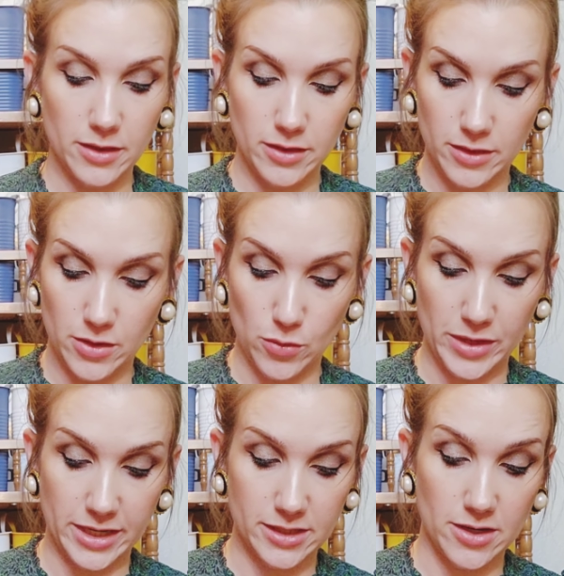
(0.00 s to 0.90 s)
The
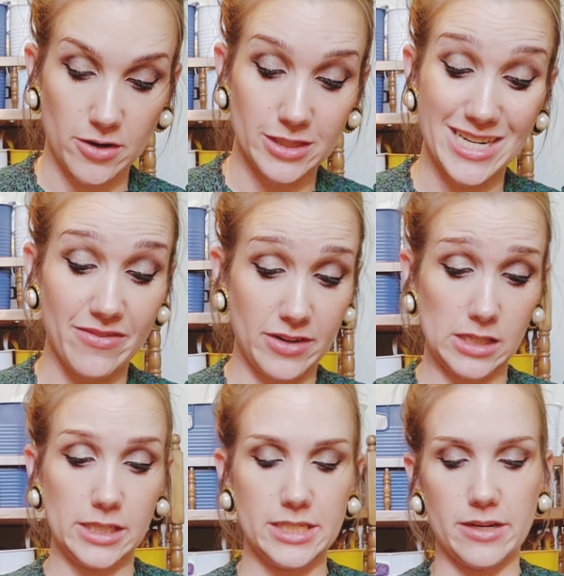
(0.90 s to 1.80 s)
wings are
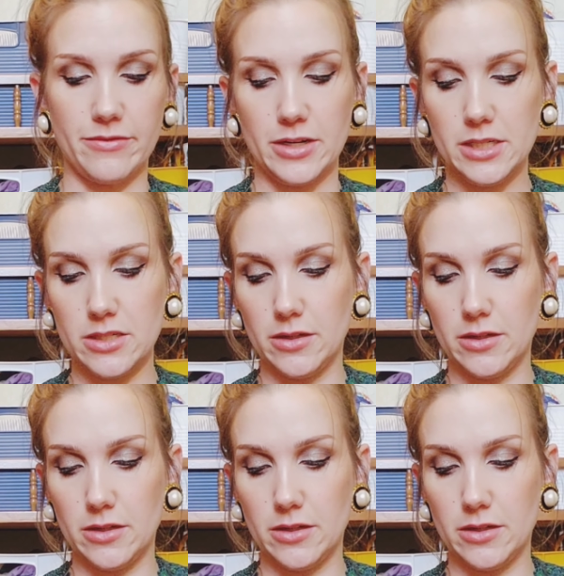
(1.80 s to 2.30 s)
definitely different.